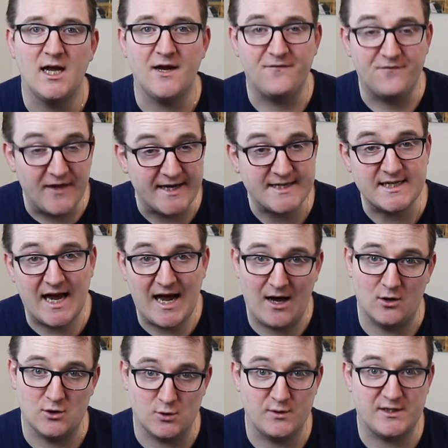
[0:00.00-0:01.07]
If there is a
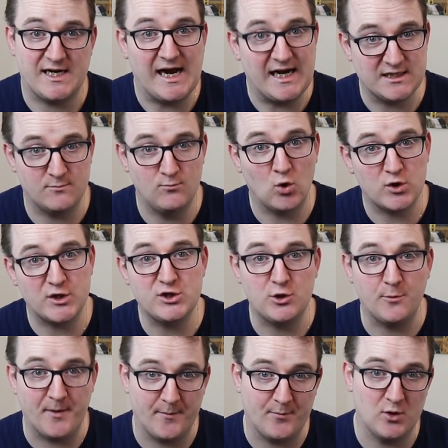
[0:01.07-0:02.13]
house which has more than
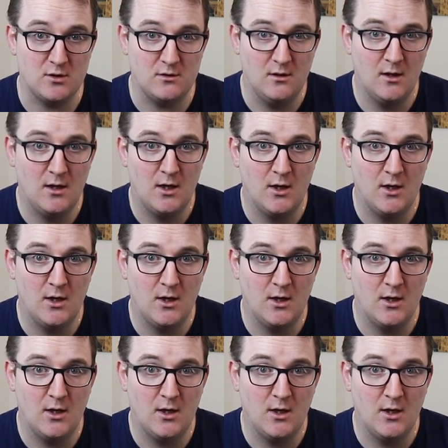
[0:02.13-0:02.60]
2 people,